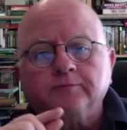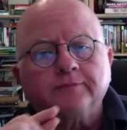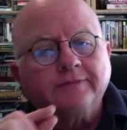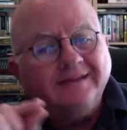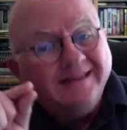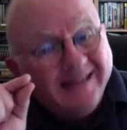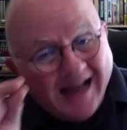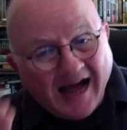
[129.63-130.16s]

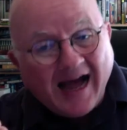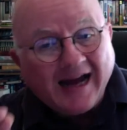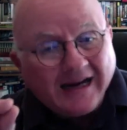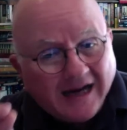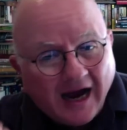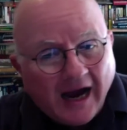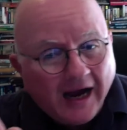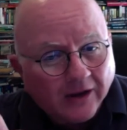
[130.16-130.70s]
not a
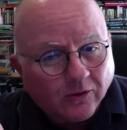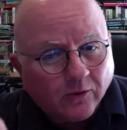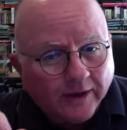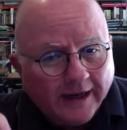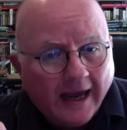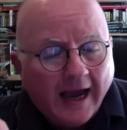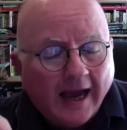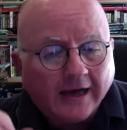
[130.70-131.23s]
concrete
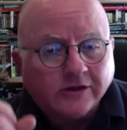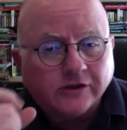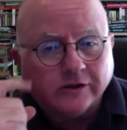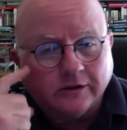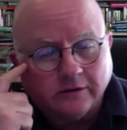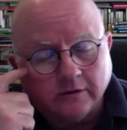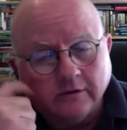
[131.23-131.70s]
action.